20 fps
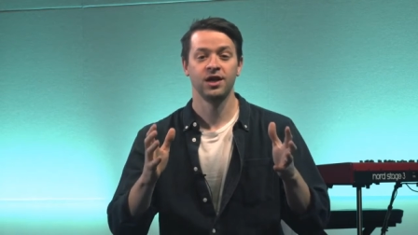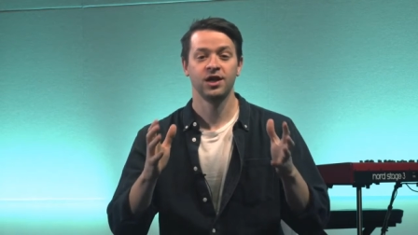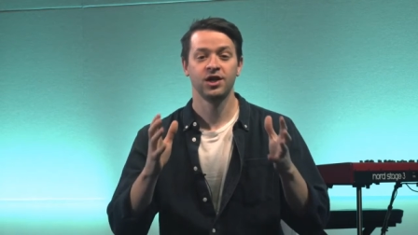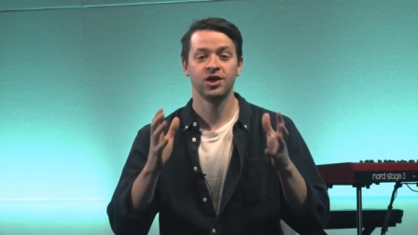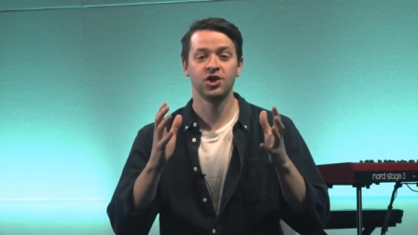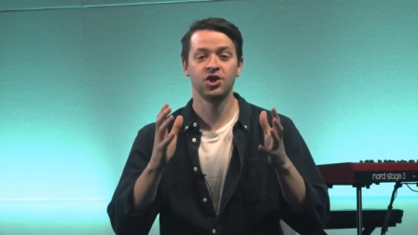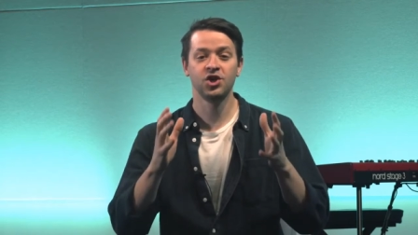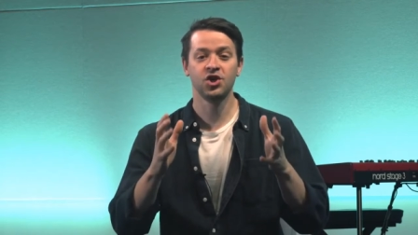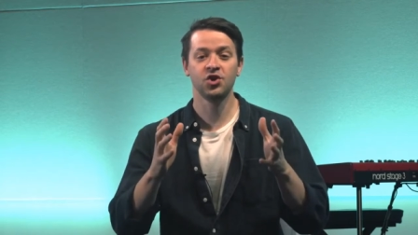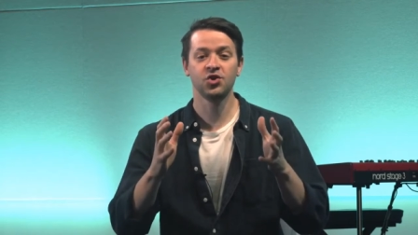
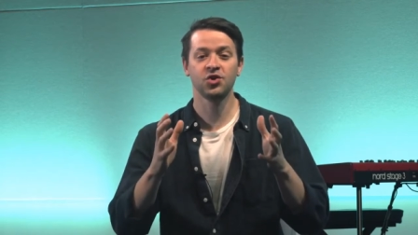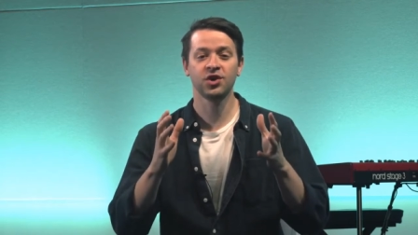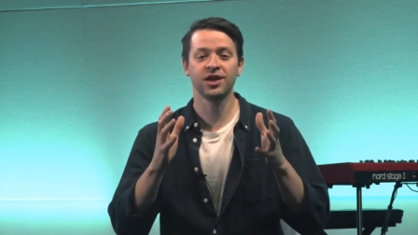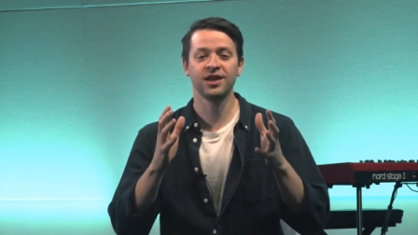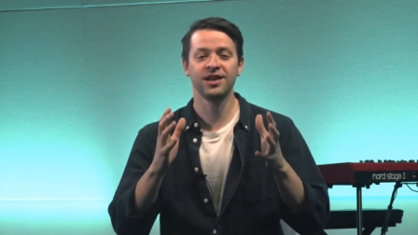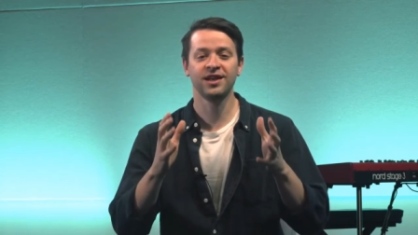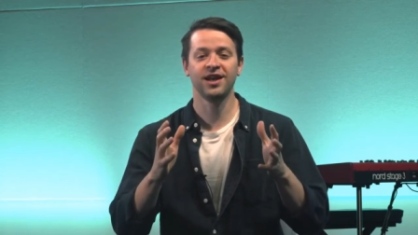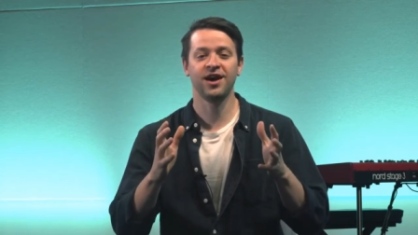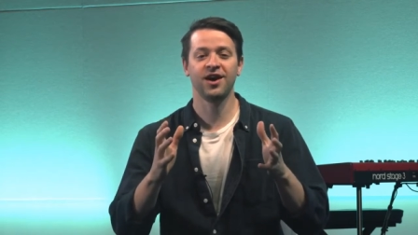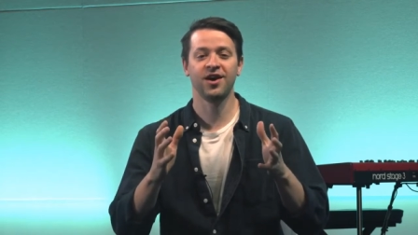you
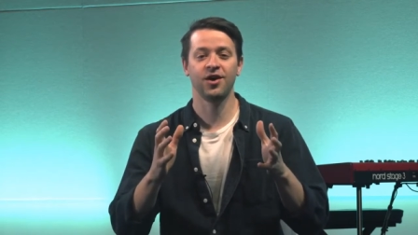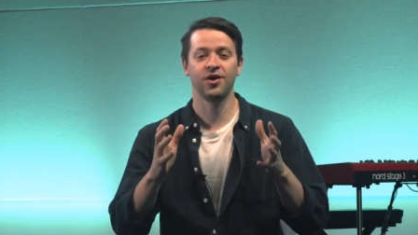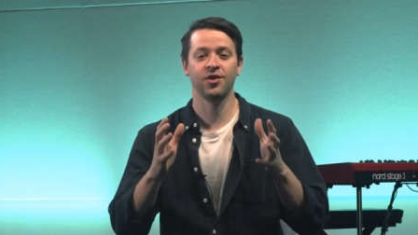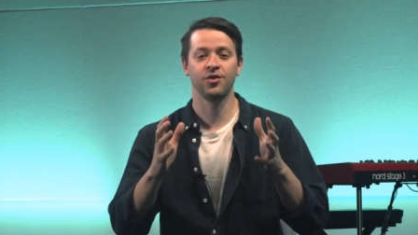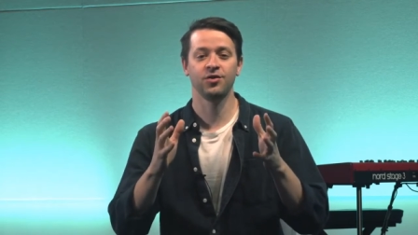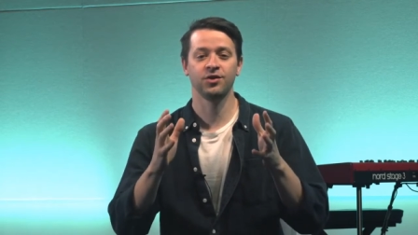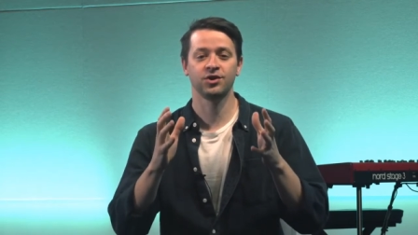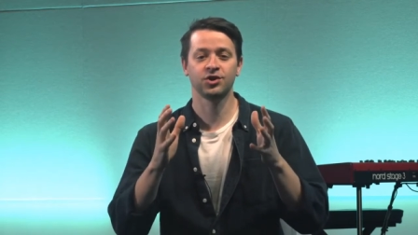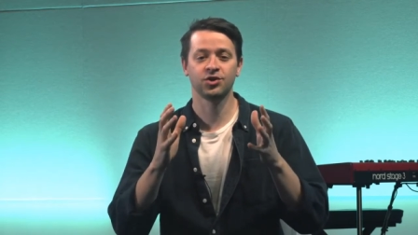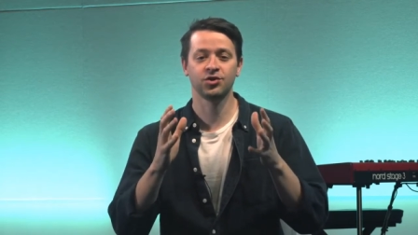can
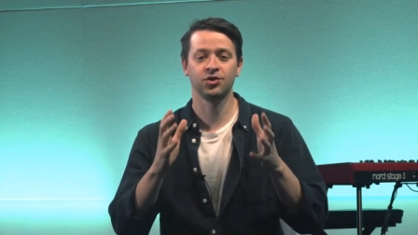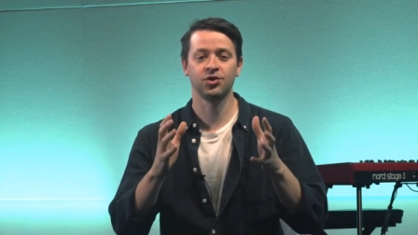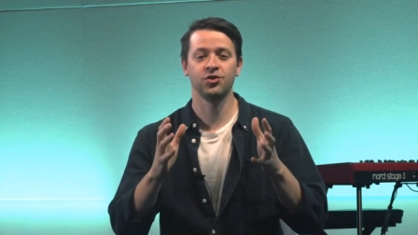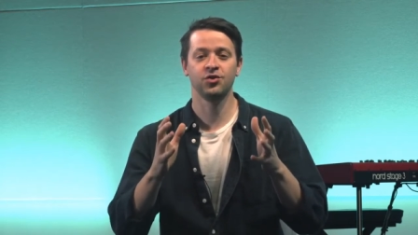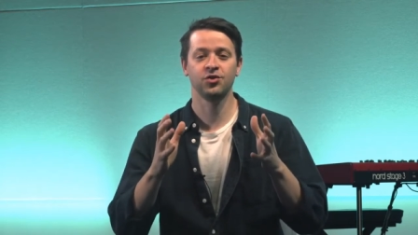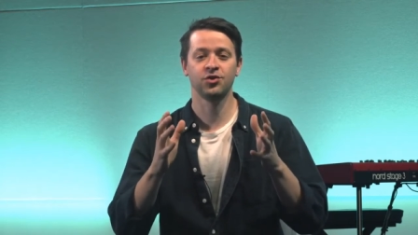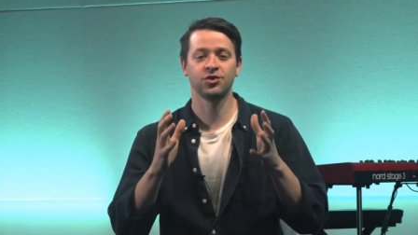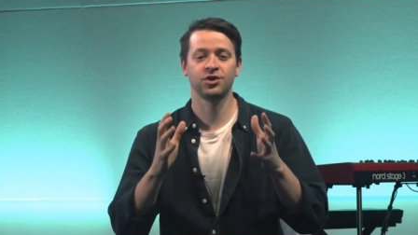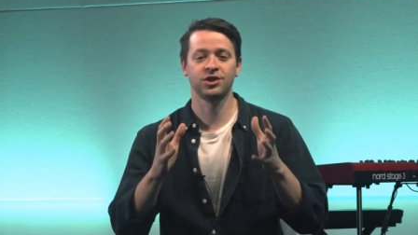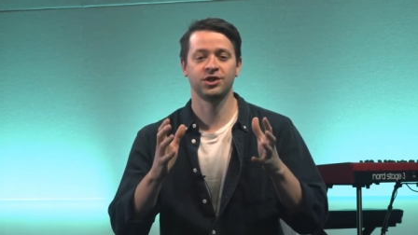know
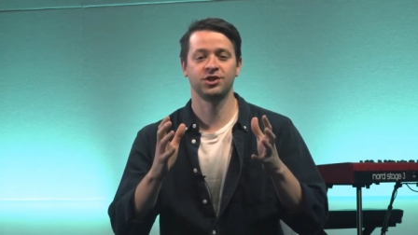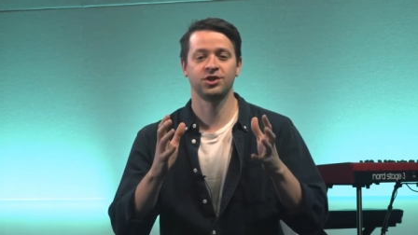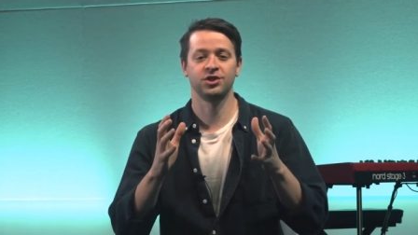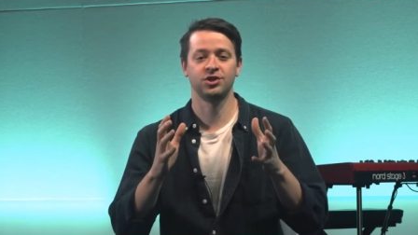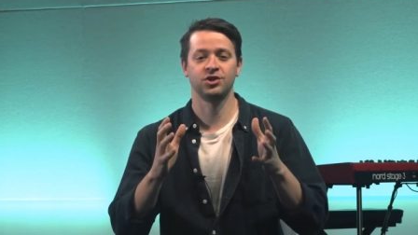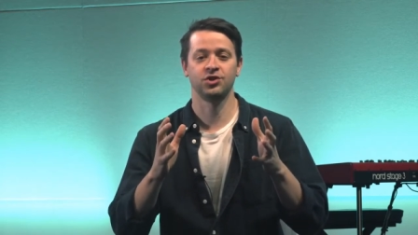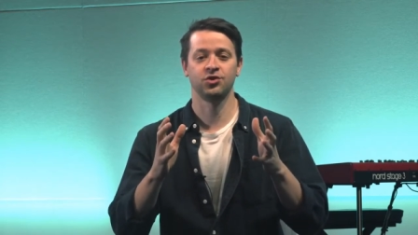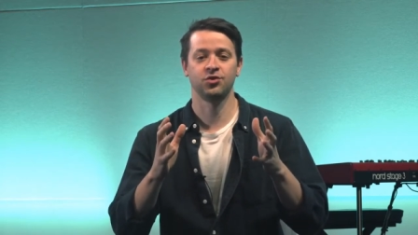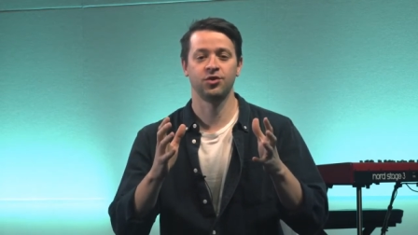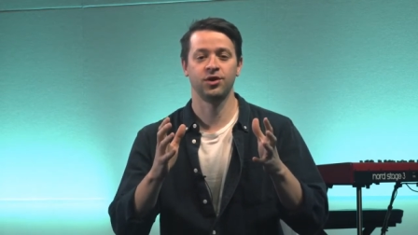true Christian
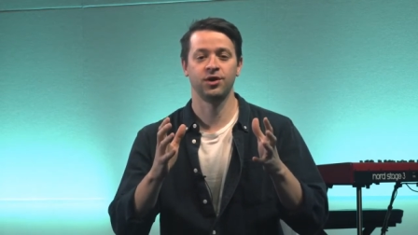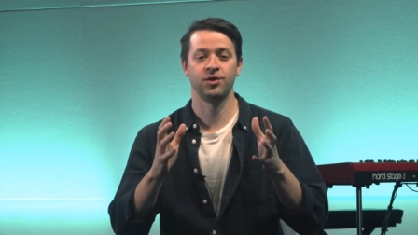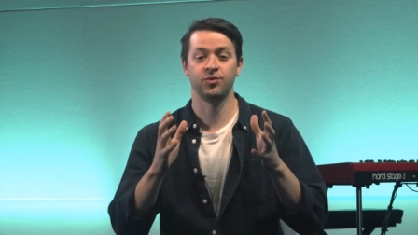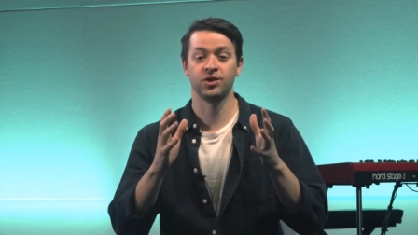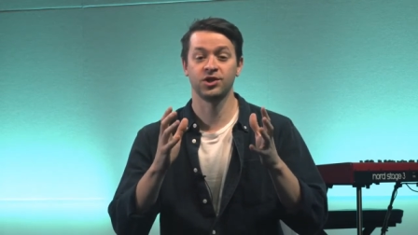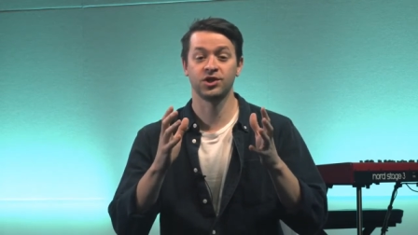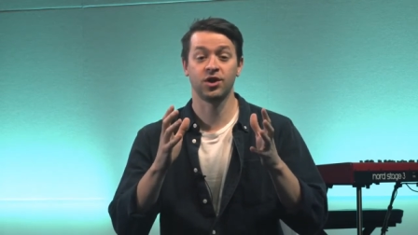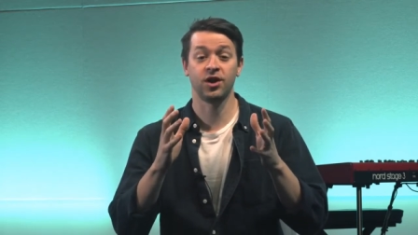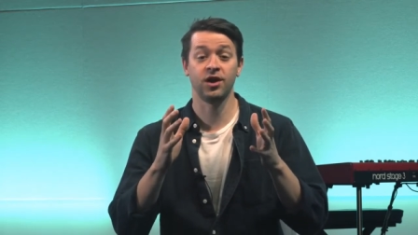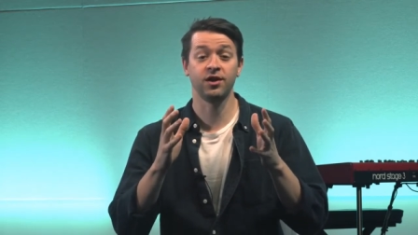joy,
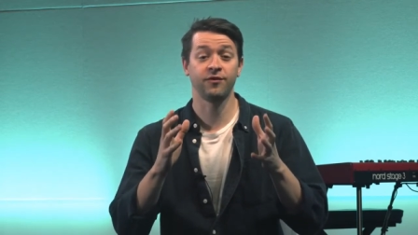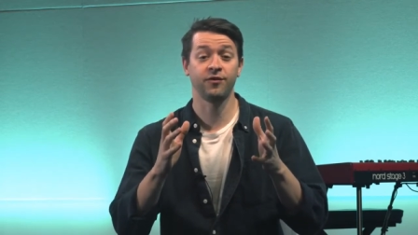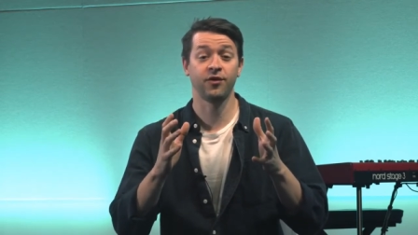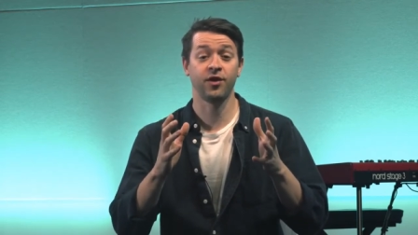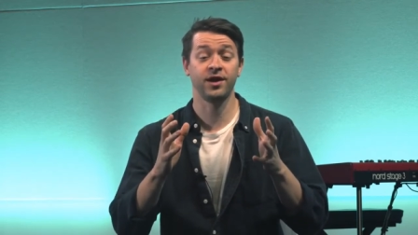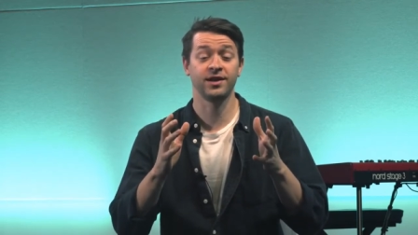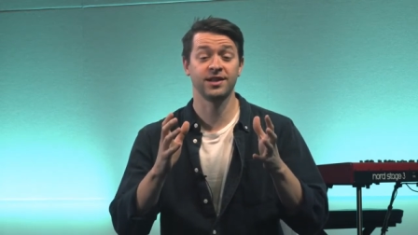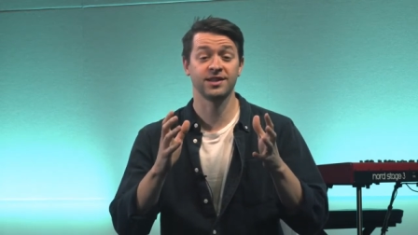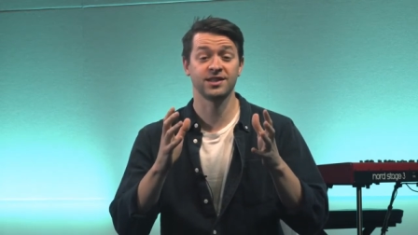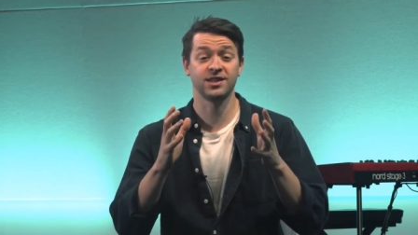which I
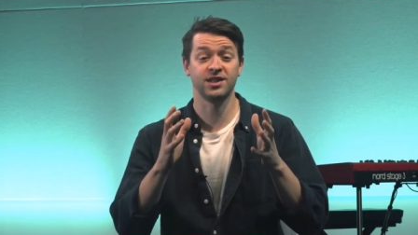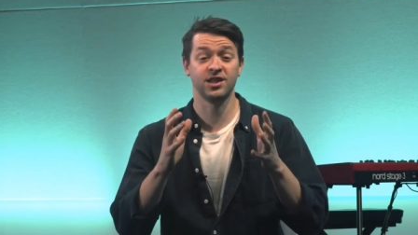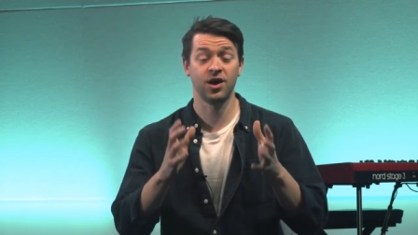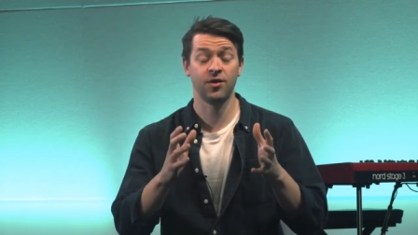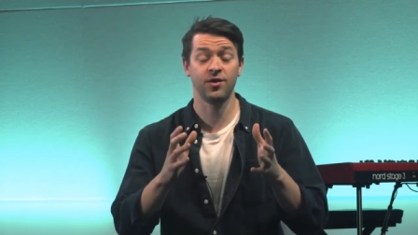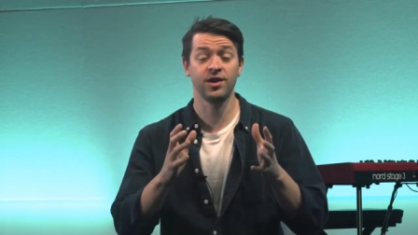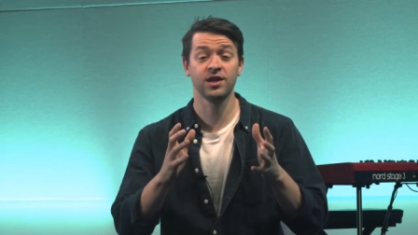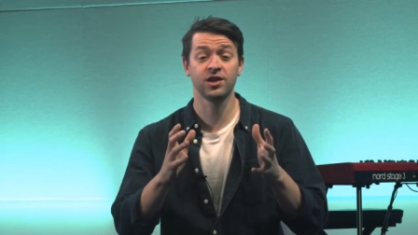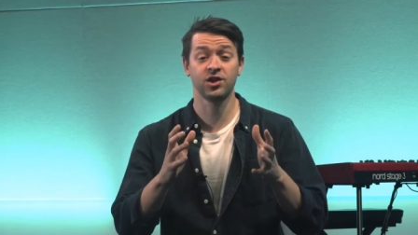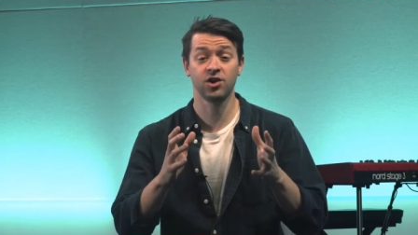defined as
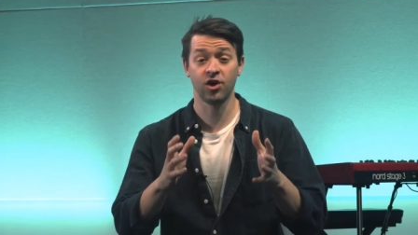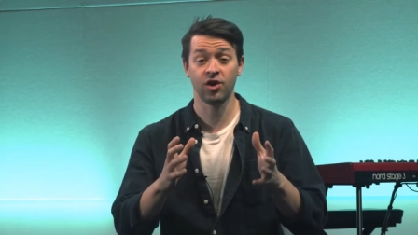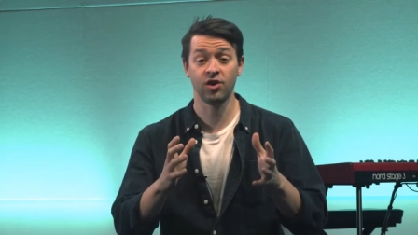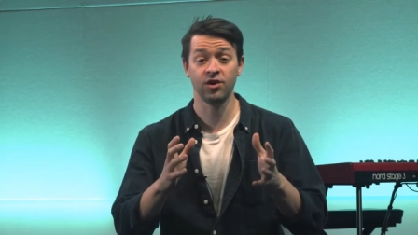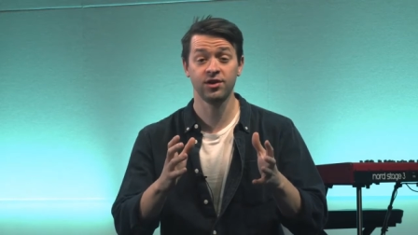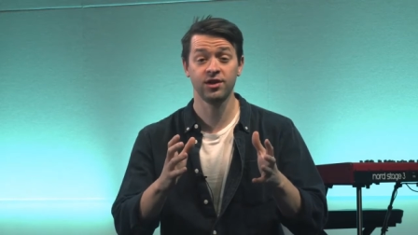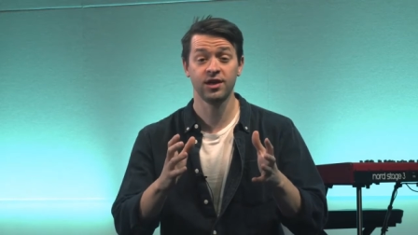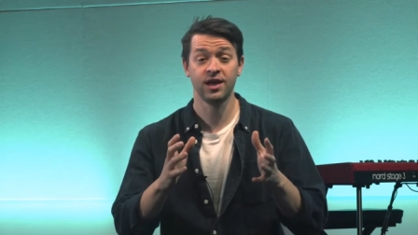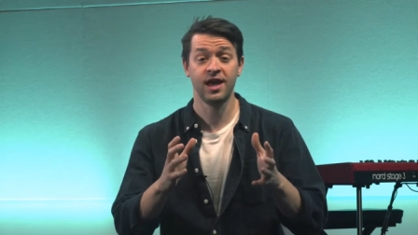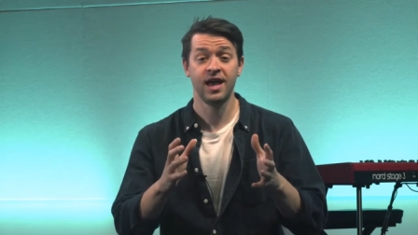knowing God